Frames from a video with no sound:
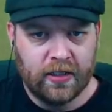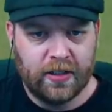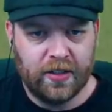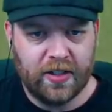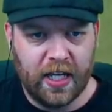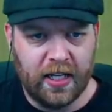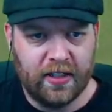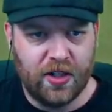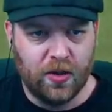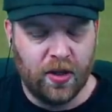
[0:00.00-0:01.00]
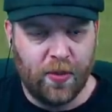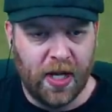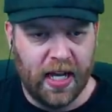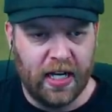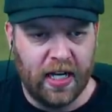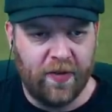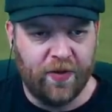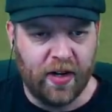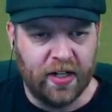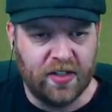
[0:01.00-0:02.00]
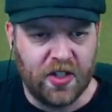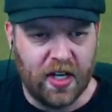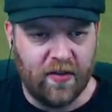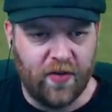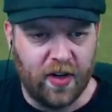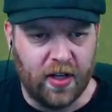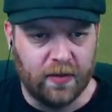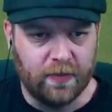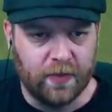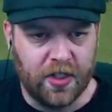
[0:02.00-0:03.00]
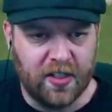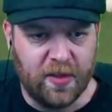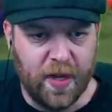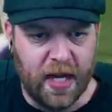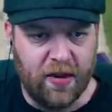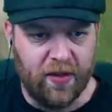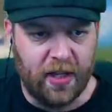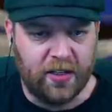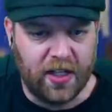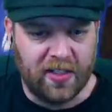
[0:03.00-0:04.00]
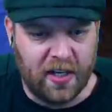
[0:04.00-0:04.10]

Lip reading: Just getting torn apart left, right and centre for just about everything. Geez,